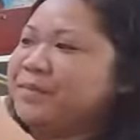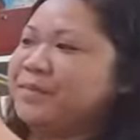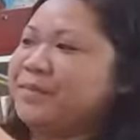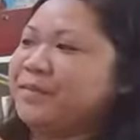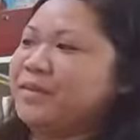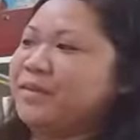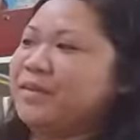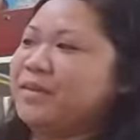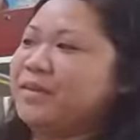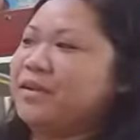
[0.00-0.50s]

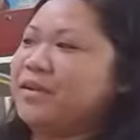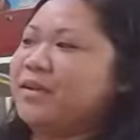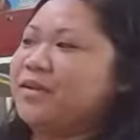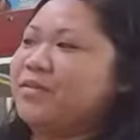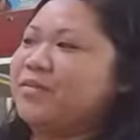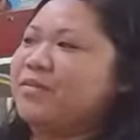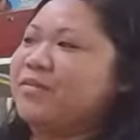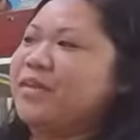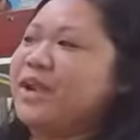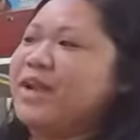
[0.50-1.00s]

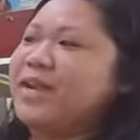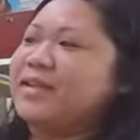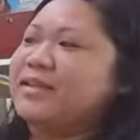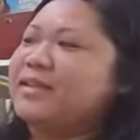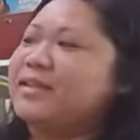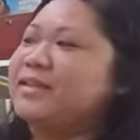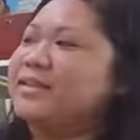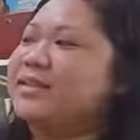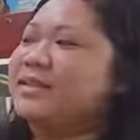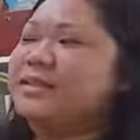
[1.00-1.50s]
All right, it
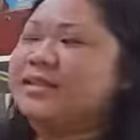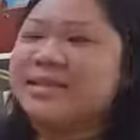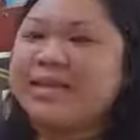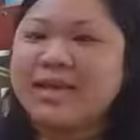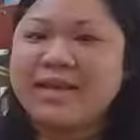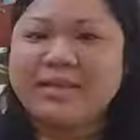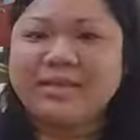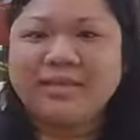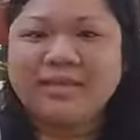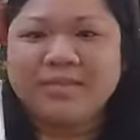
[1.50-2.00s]

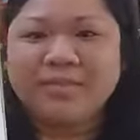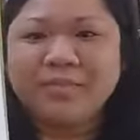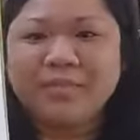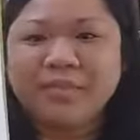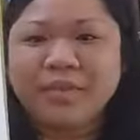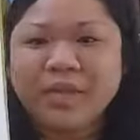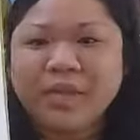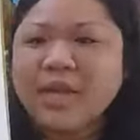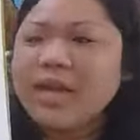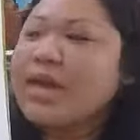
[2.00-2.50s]
says,
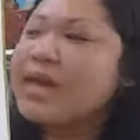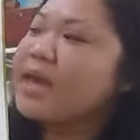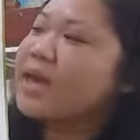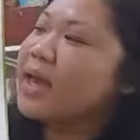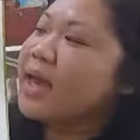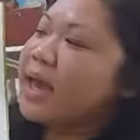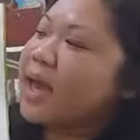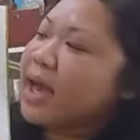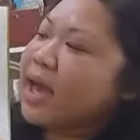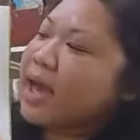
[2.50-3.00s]

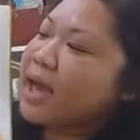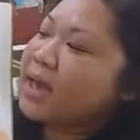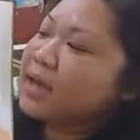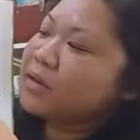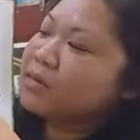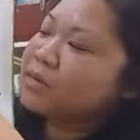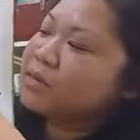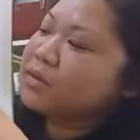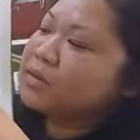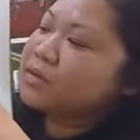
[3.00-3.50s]

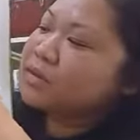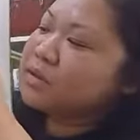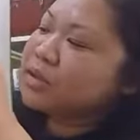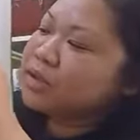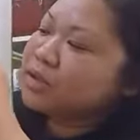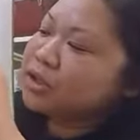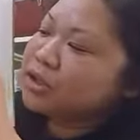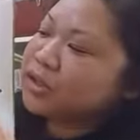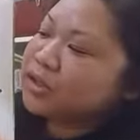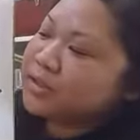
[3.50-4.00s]
animals
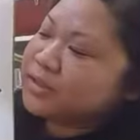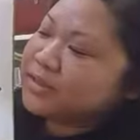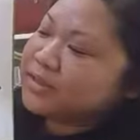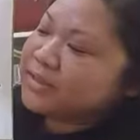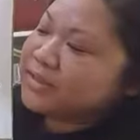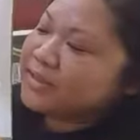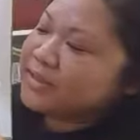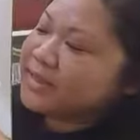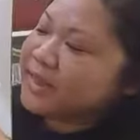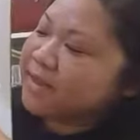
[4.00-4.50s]
should
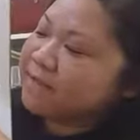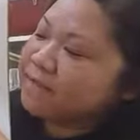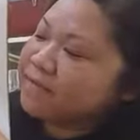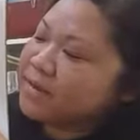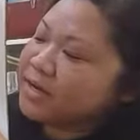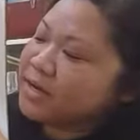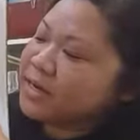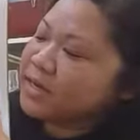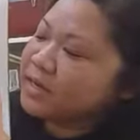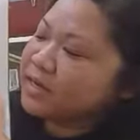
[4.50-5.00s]

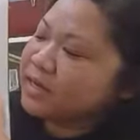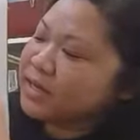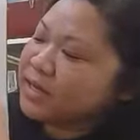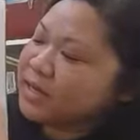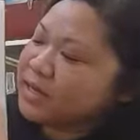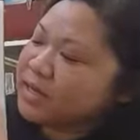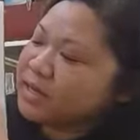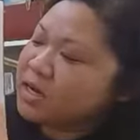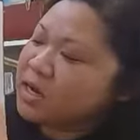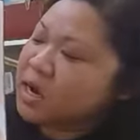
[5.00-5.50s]

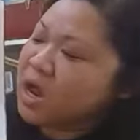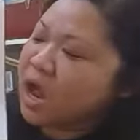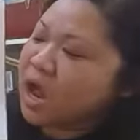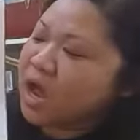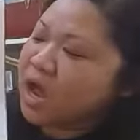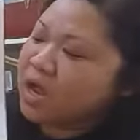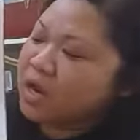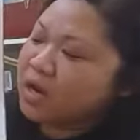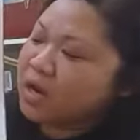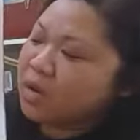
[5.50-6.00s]
definitely
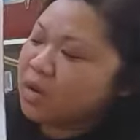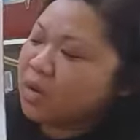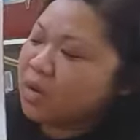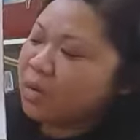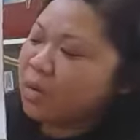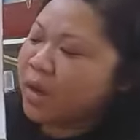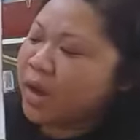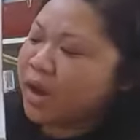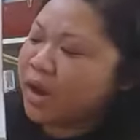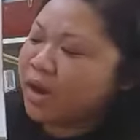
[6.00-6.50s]
not
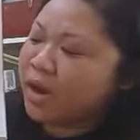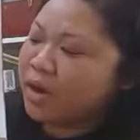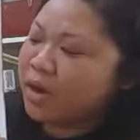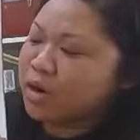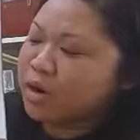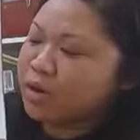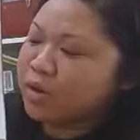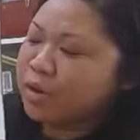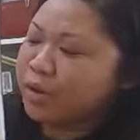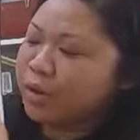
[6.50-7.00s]
wear
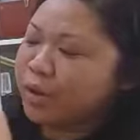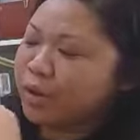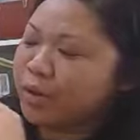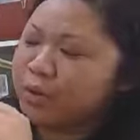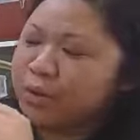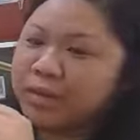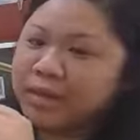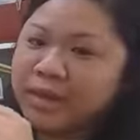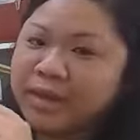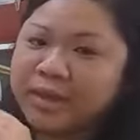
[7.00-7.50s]

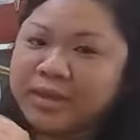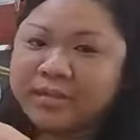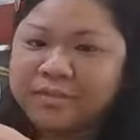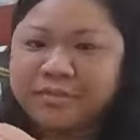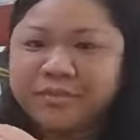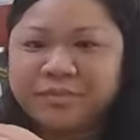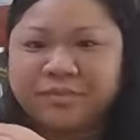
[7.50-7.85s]
clothing.